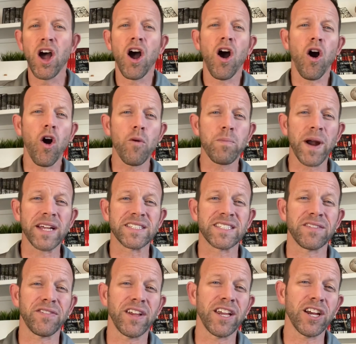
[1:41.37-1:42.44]
home prices
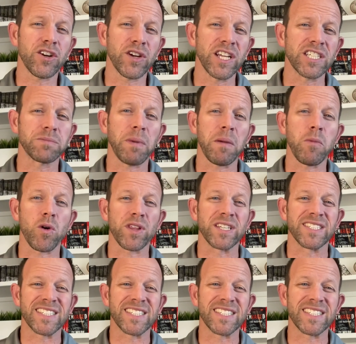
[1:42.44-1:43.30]
have increased by more than